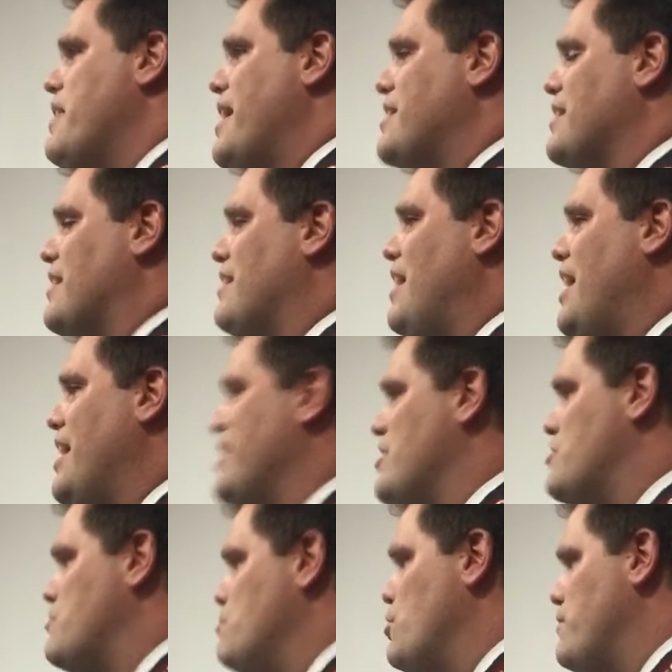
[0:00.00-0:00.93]
That decline
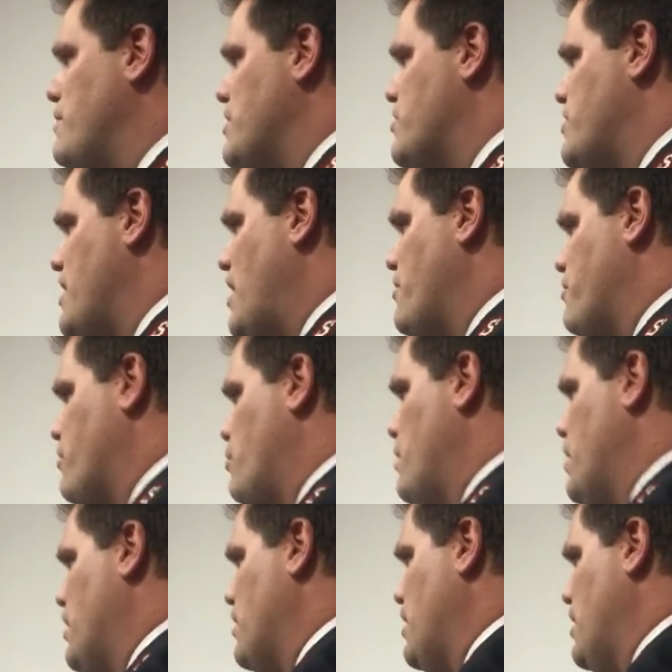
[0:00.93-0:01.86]
is moving south
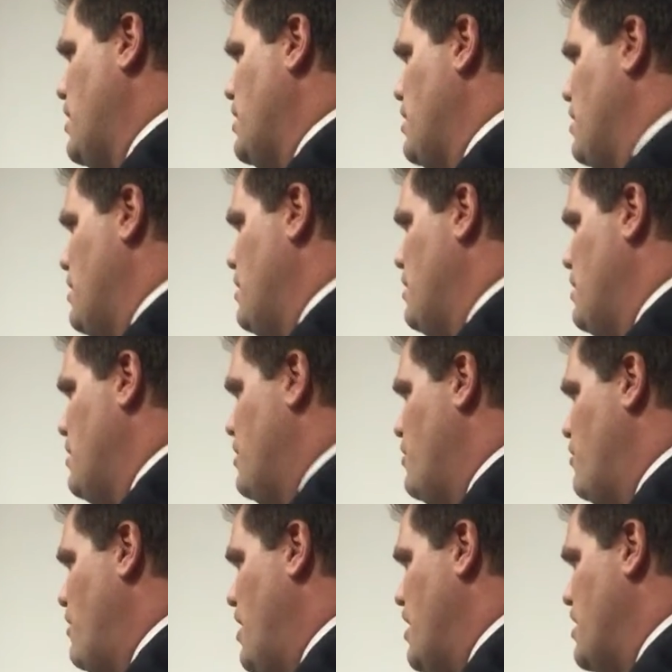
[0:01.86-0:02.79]
quickly,
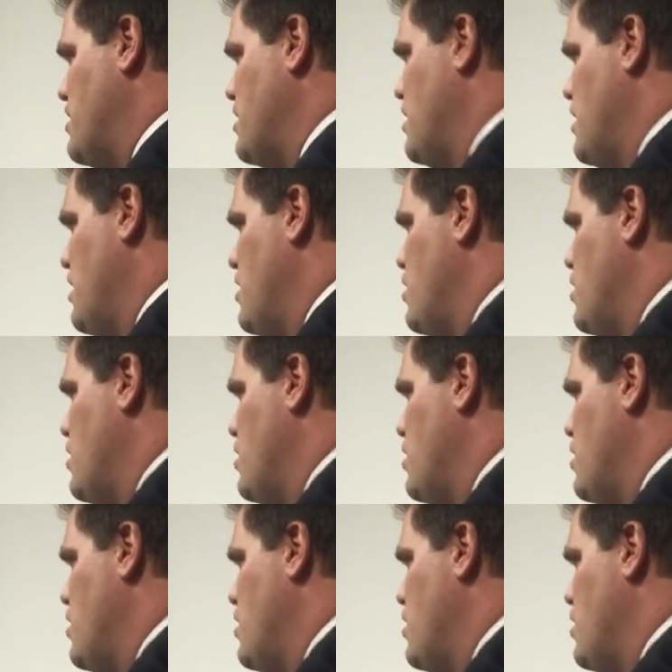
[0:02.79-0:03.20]
right?